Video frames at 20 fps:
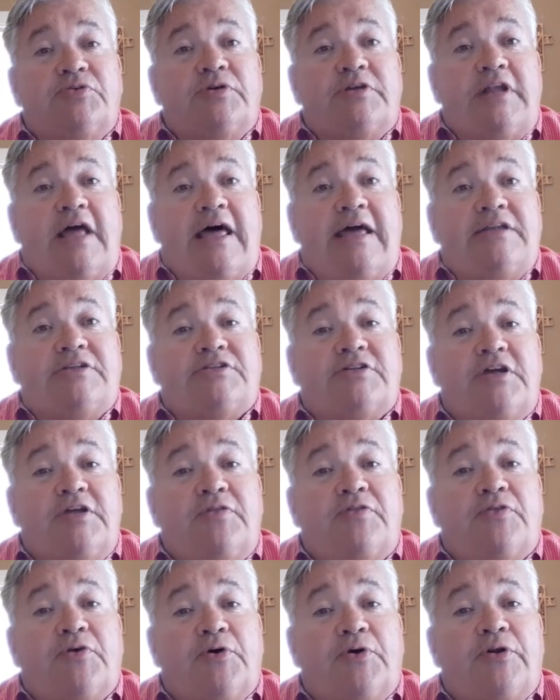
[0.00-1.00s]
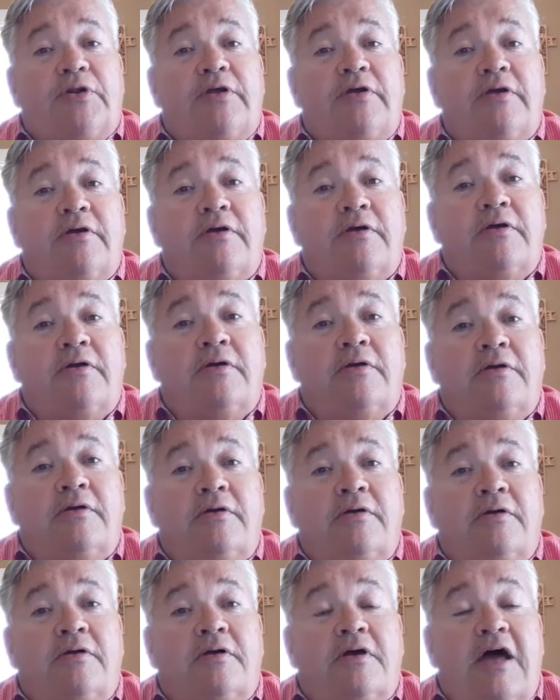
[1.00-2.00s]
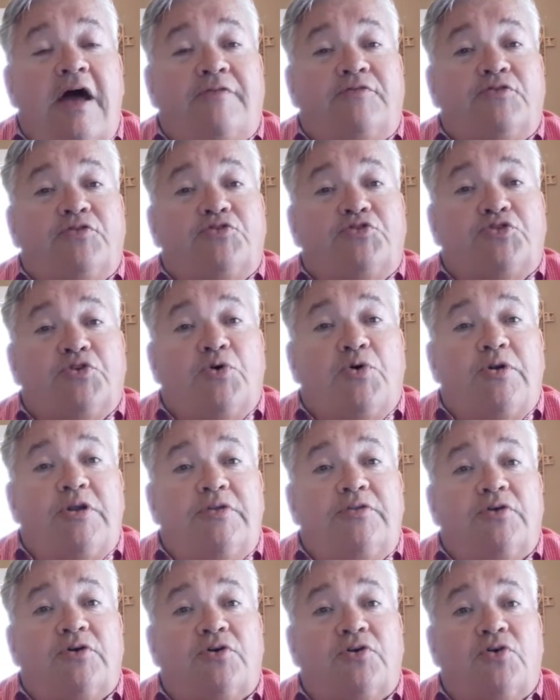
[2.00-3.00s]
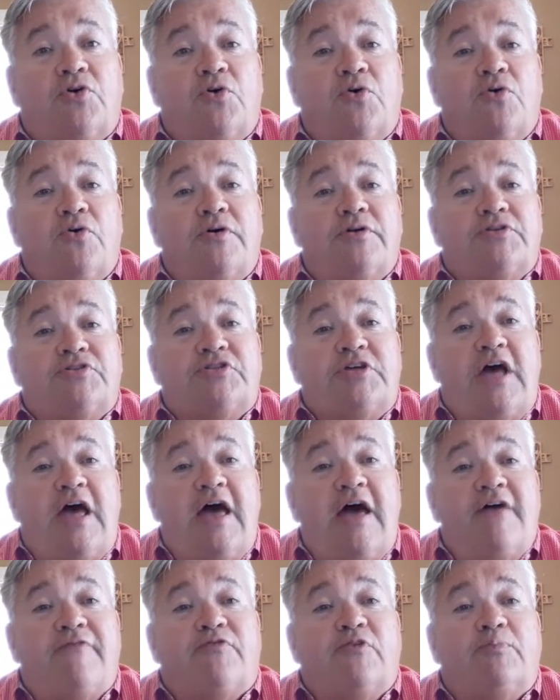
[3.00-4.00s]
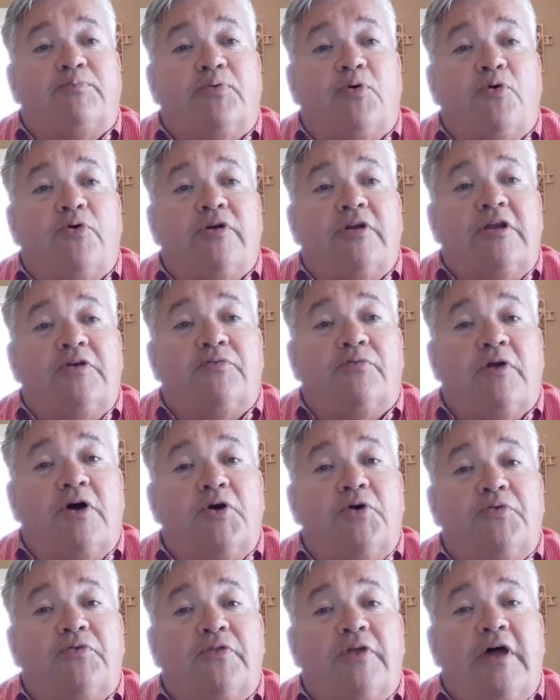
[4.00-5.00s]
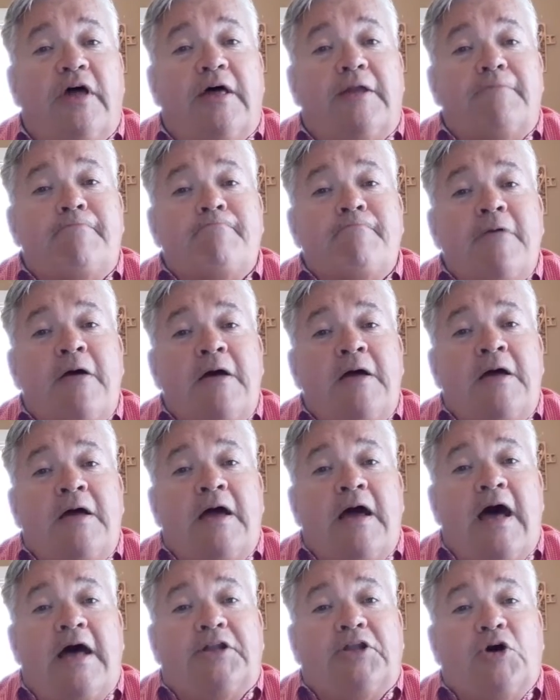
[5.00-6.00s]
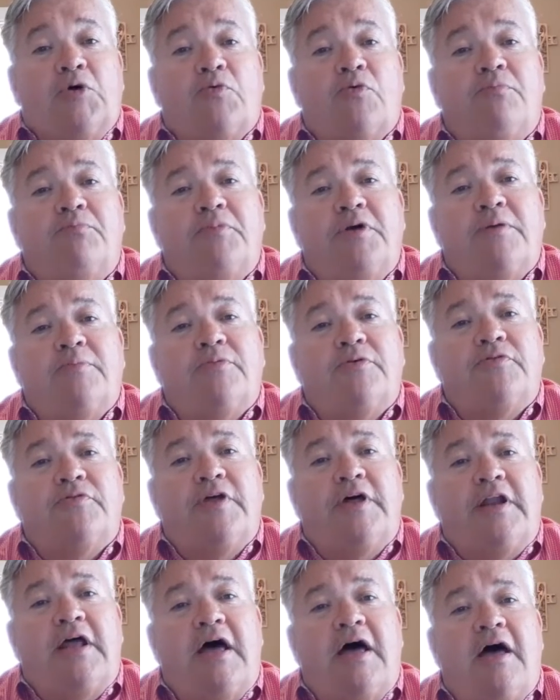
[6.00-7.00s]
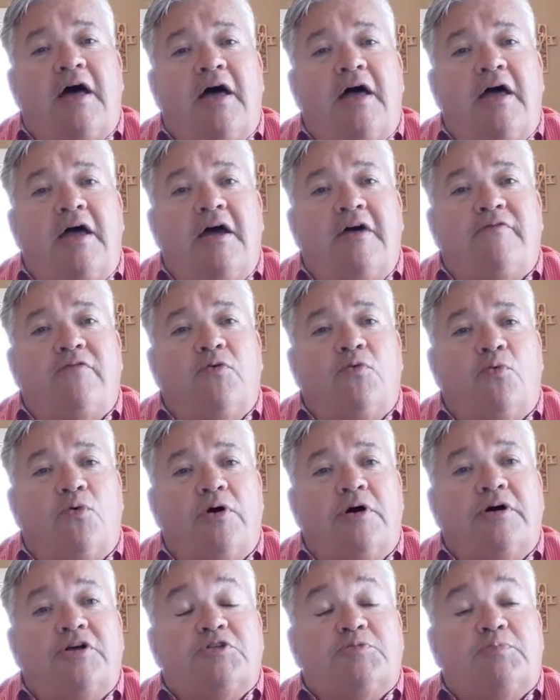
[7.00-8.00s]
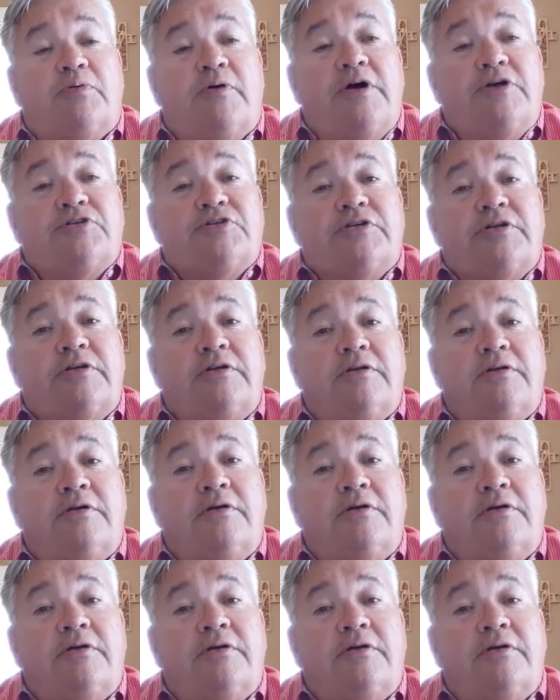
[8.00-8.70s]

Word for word: in 1930. After joining the court, Taft reportedly wrote that, I don't remember that I ever was president.